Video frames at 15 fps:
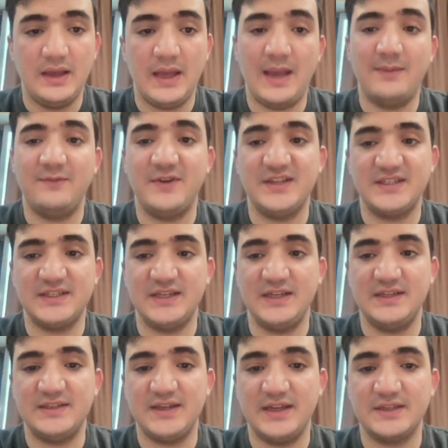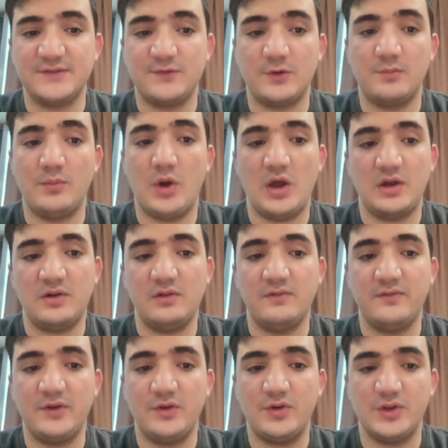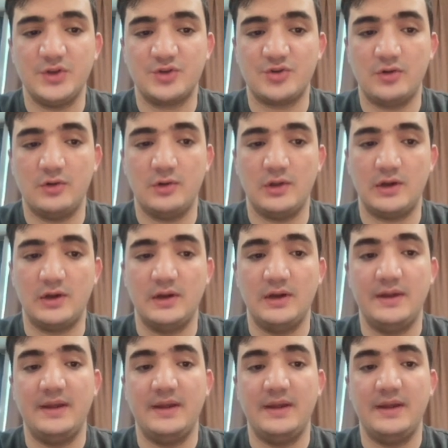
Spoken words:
MVC stands for Model View Controller.